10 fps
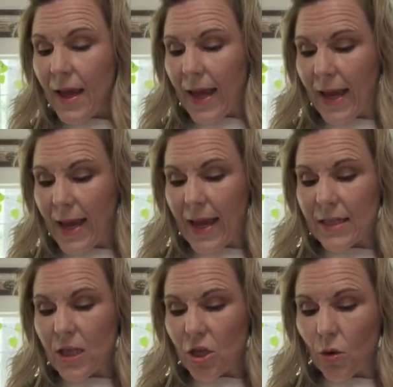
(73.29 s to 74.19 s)

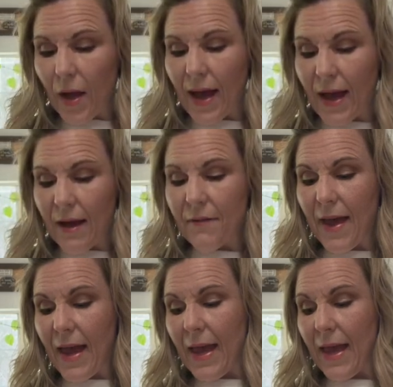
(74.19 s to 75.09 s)
And you'll have
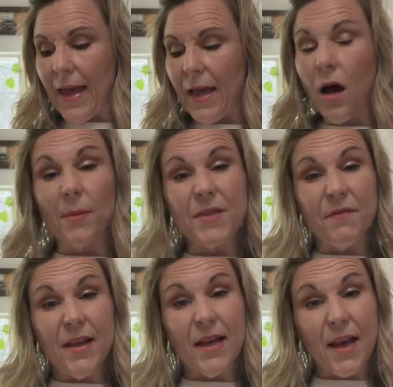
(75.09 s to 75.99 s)
a
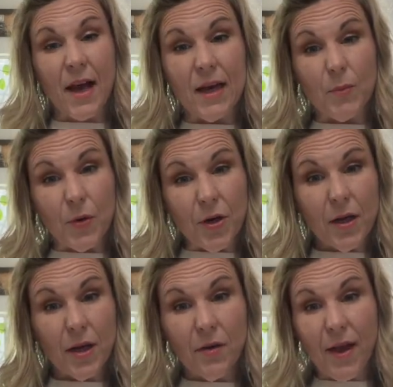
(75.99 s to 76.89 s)
OPTAVIA
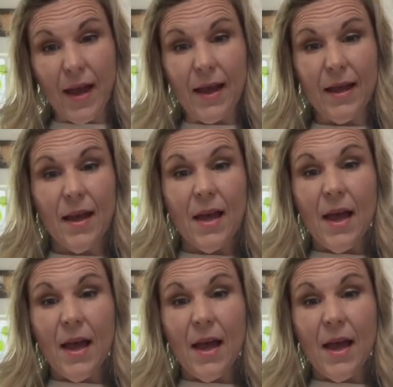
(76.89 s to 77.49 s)
guidebook, okay?